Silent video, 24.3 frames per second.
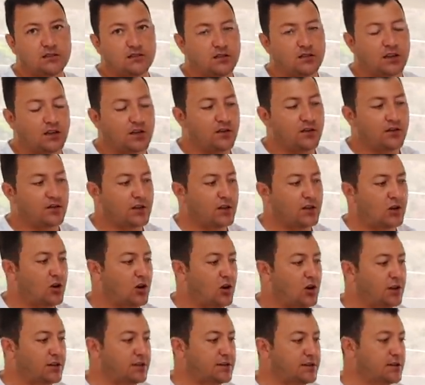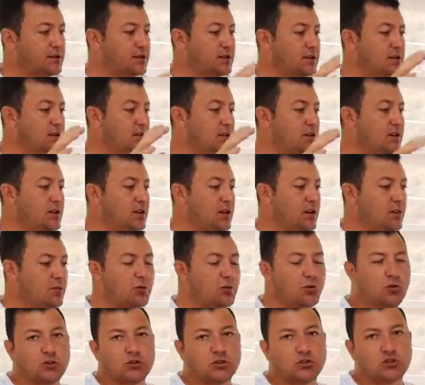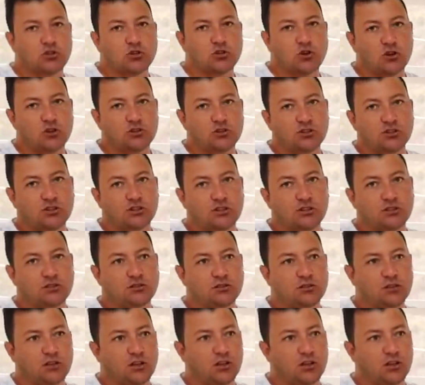They never get hot, and we're always charging